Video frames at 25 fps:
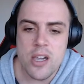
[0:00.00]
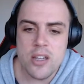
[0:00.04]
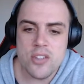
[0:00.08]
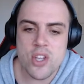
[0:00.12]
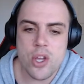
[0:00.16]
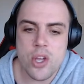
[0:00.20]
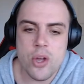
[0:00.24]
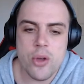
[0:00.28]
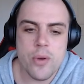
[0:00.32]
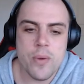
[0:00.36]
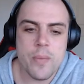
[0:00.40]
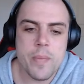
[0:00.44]

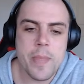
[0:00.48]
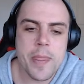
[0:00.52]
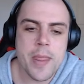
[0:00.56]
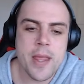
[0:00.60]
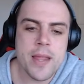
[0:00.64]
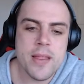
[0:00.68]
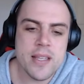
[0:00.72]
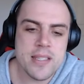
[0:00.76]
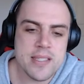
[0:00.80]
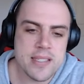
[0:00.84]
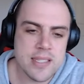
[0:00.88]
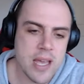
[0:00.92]
So
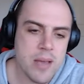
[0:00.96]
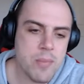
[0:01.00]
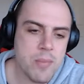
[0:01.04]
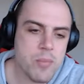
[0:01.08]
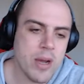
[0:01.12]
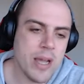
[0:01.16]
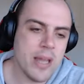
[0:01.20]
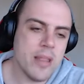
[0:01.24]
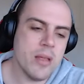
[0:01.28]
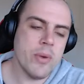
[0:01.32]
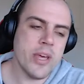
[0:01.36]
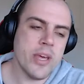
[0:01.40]
in the same
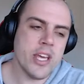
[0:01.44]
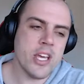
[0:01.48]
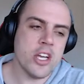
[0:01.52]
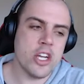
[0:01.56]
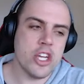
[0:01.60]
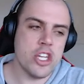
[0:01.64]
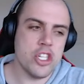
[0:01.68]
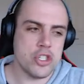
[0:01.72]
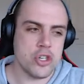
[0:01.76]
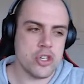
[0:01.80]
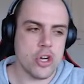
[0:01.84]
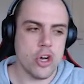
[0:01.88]
way that we can
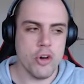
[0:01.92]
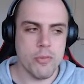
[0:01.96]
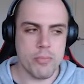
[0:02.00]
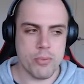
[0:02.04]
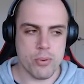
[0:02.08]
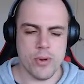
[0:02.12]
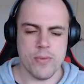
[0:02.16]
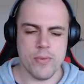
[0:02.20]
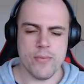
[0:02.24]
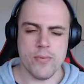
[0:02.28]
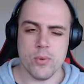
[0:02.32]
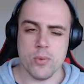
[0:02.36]
control
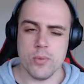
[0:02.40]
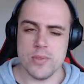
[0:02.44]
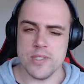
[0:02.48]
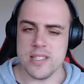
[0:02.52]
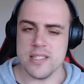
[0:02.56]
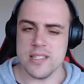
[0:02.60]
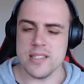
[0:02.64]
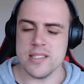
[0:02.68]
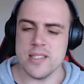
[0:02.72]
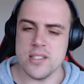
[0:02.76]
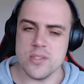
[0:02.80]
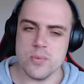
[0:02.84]
peripheral
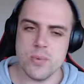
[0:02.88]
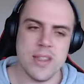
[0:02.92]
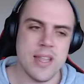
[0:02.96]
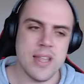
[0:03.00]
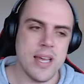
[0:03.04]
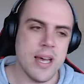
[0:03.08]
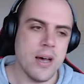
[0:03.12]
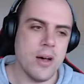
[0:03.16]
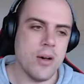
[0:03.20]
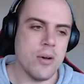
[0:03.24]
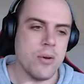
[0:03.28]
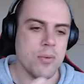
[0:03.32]
resistance with
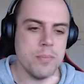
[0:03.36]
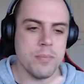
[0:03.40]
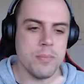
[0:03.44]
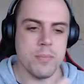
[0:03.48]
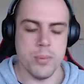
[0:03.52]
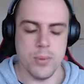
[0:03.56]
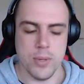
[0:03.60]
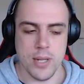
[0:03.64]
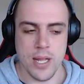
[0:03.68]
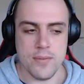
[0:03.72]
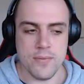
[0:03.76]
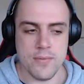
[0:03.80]
our
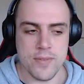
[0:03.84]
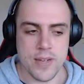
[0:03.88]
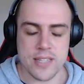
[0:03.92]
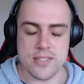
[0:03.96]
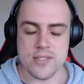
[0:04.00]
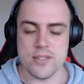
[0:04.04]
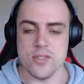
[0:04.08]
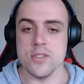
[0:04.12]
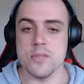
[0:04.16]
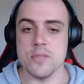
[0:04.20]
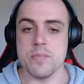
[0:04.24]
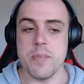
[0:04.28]
blood
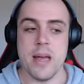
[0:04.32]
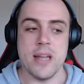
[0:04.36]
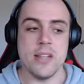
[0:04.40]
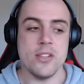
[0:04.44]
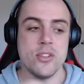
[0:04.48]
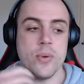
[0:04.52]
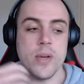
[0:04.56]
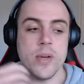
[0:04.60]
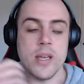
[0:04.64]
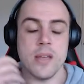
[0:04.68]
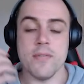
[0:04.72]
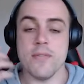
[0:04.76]
vessels by
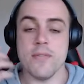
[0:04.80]
doing